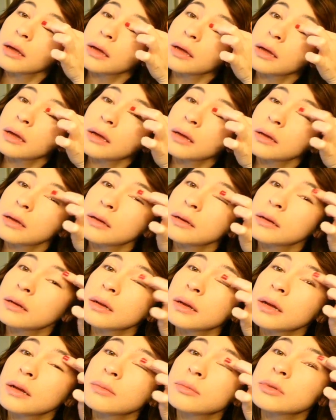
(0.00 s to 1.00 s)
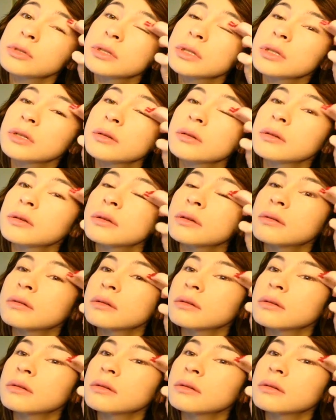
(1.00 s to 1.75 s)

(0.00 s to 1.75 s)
And I'm just going to